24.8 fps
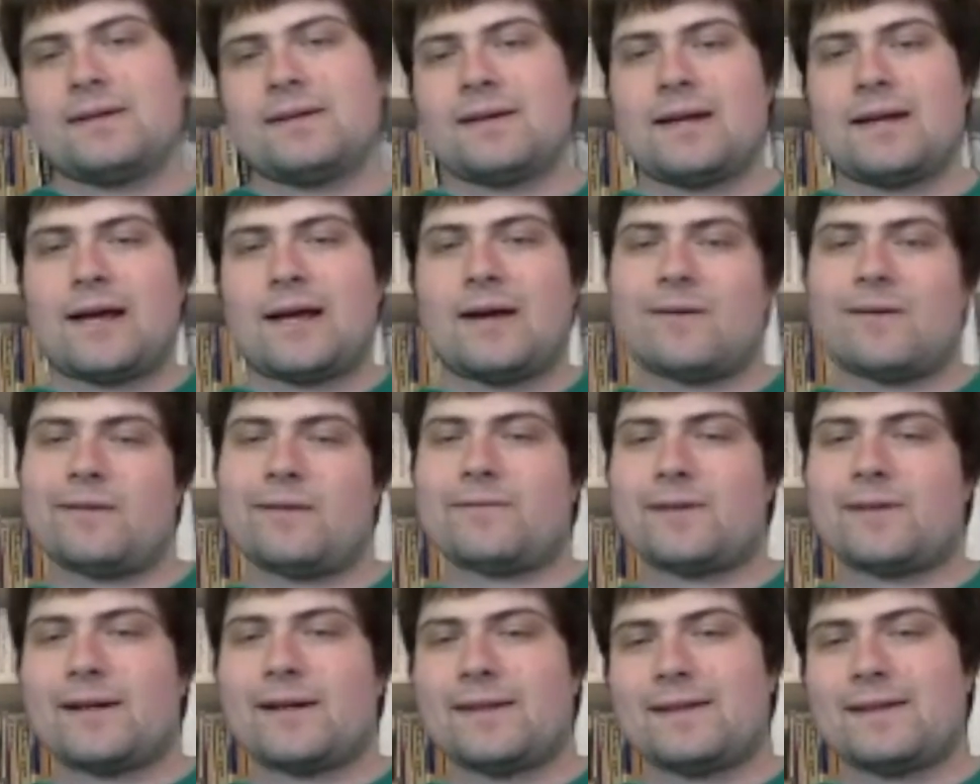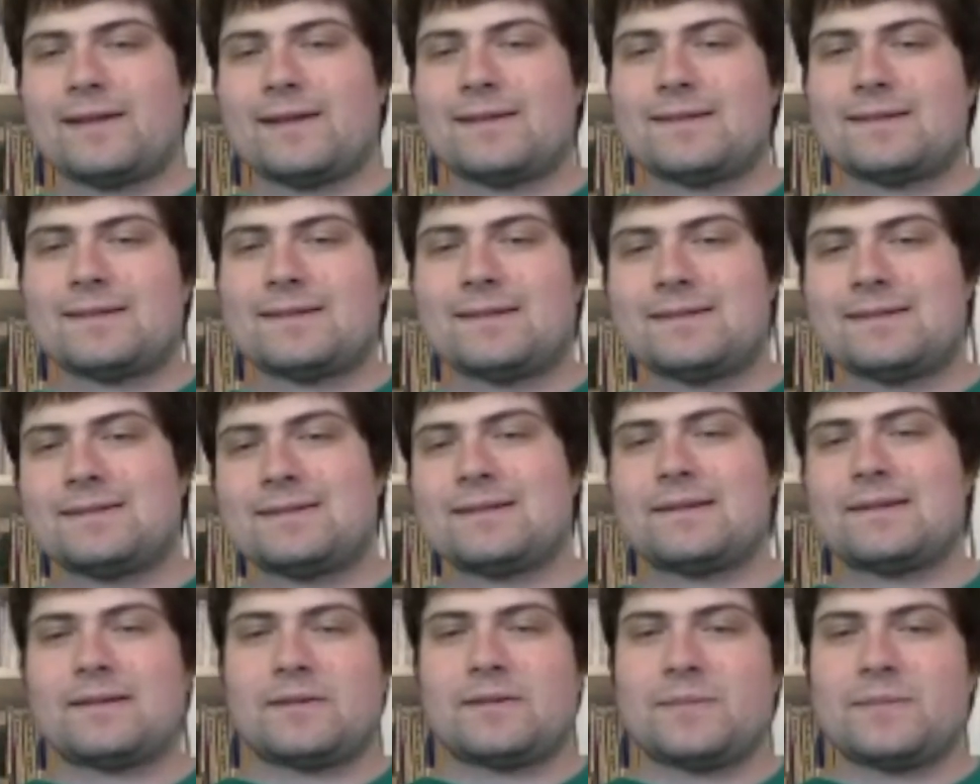However, I think it's at least a
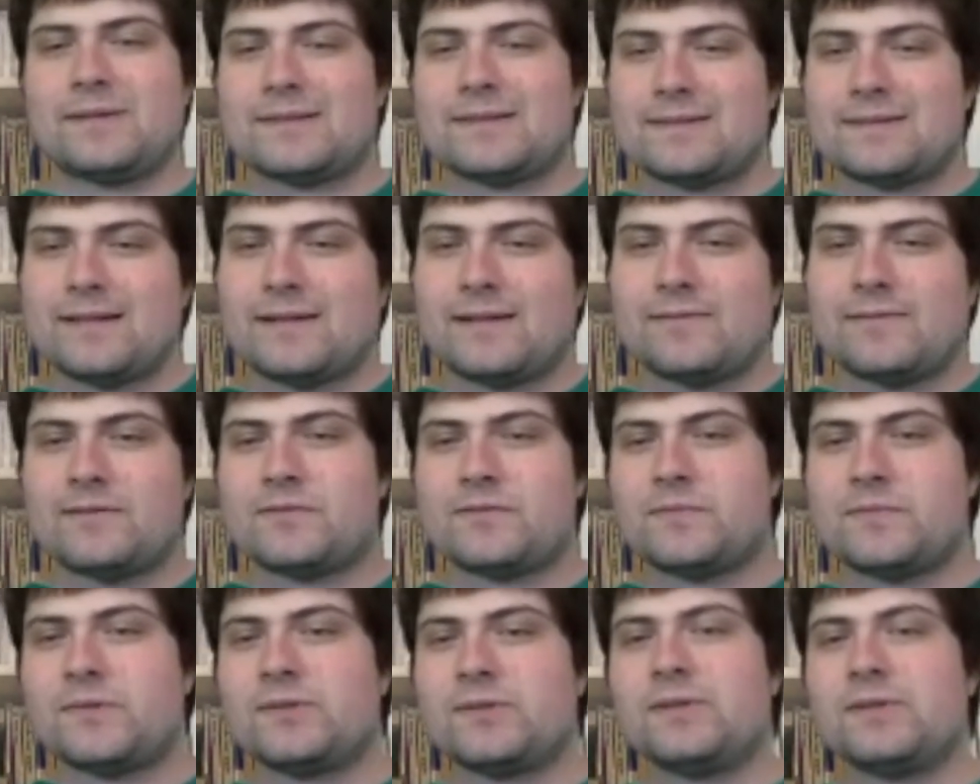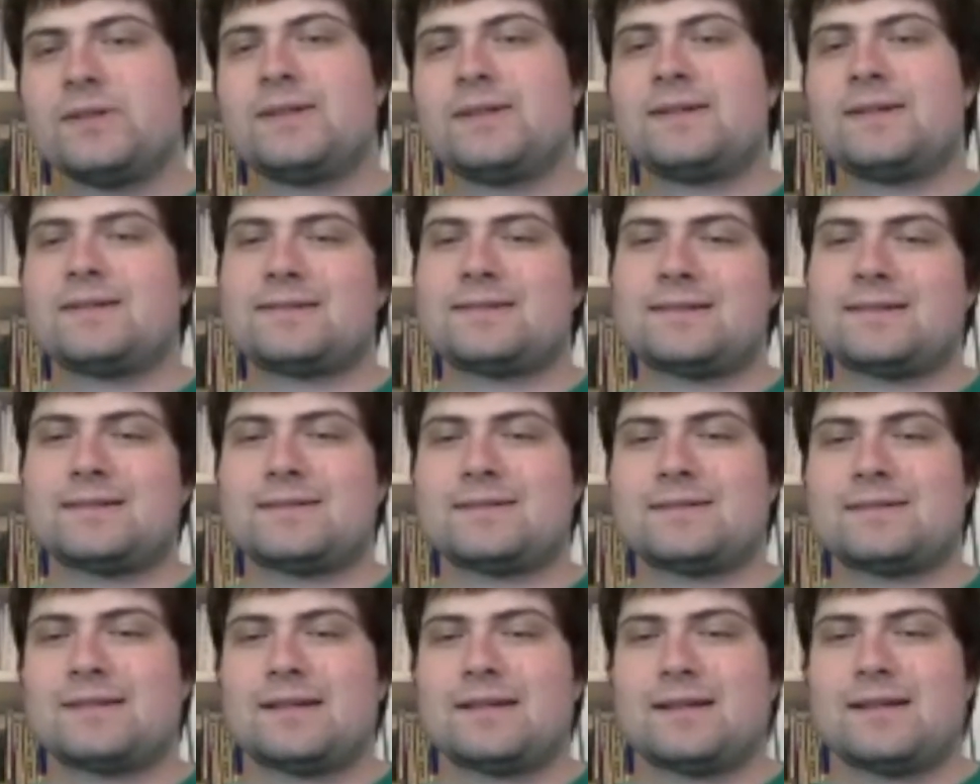little bit salvageable,
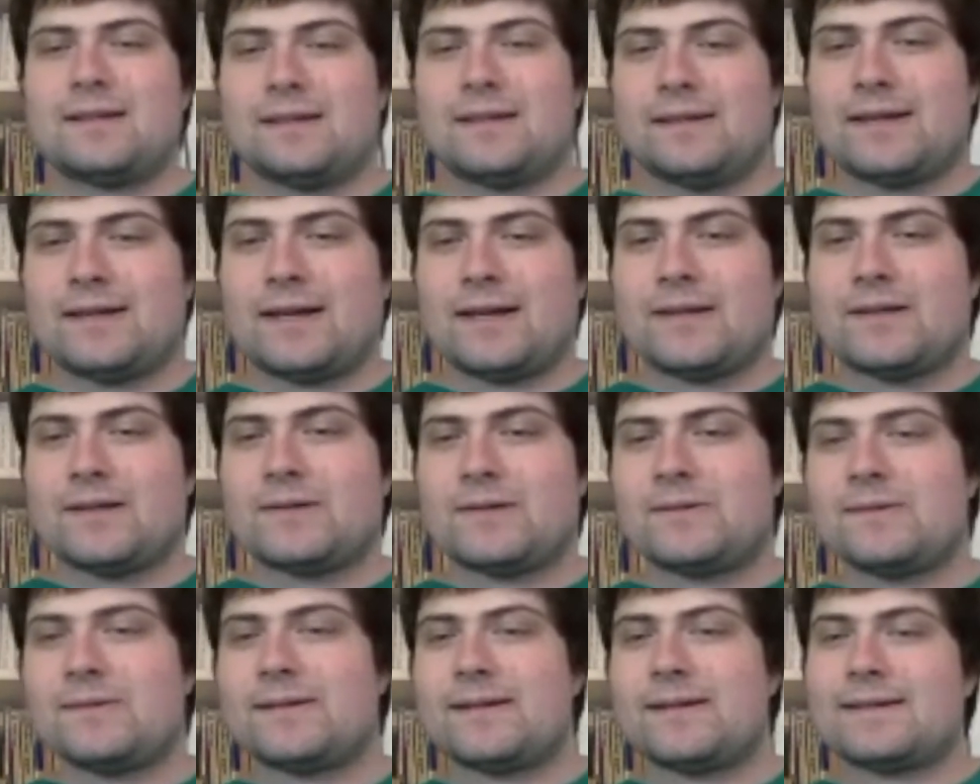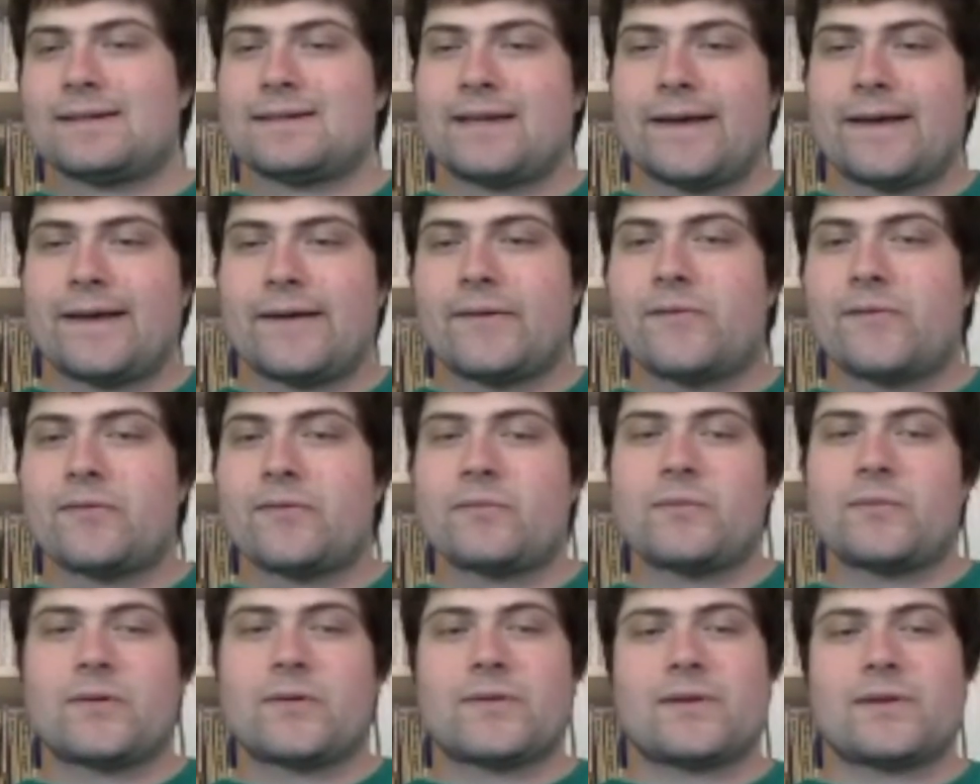since yellow likes health
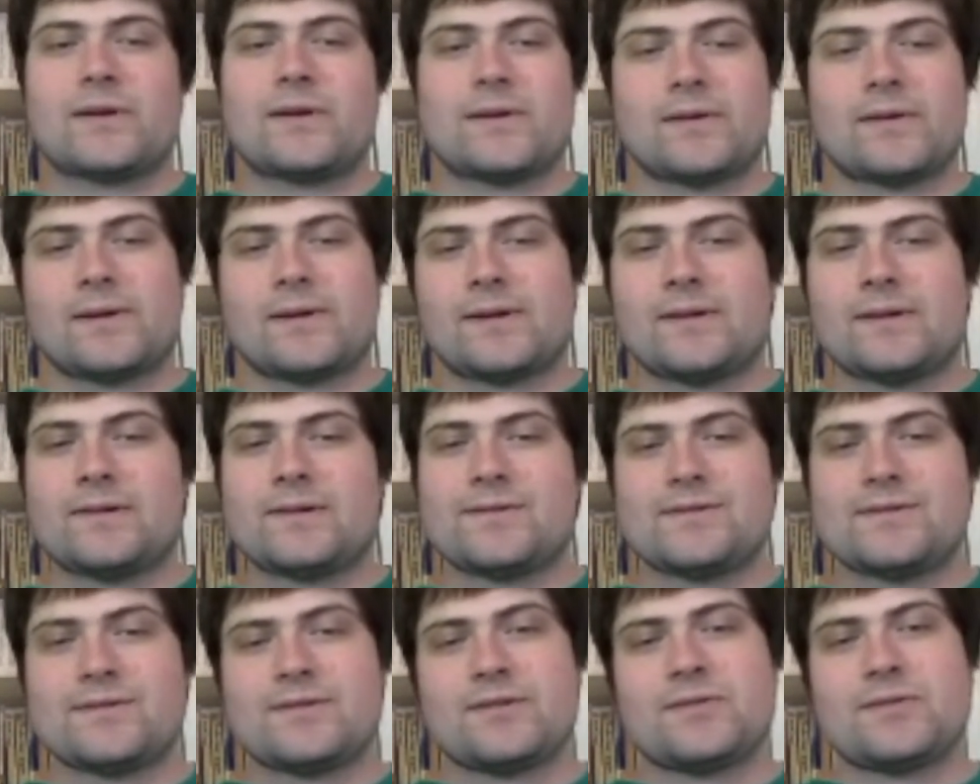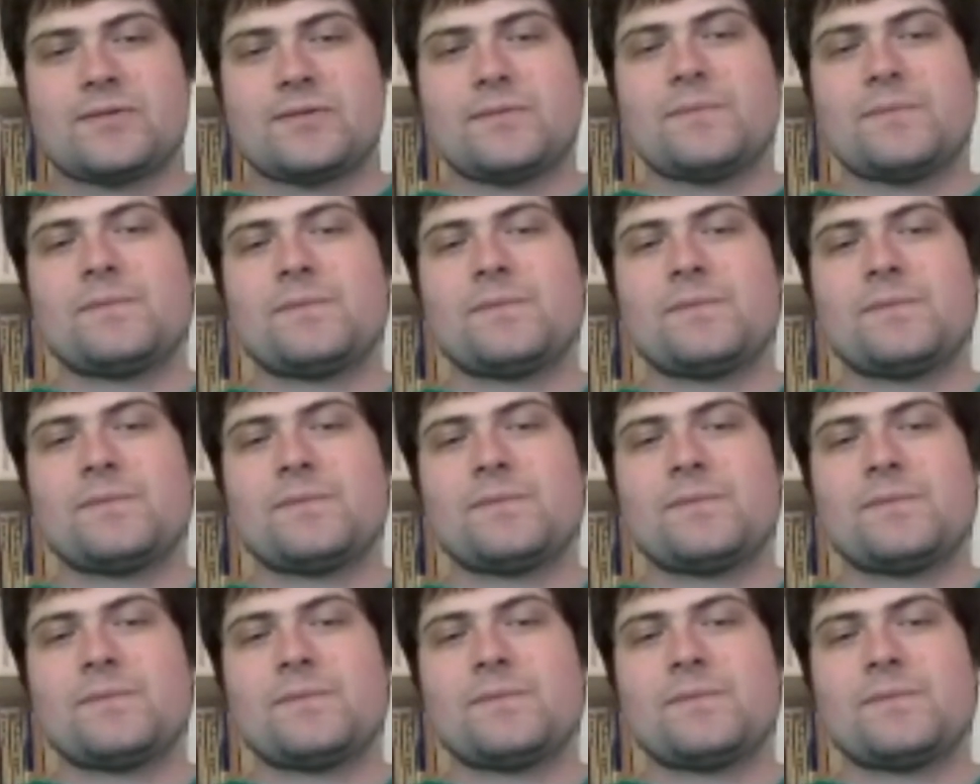more than other colors do.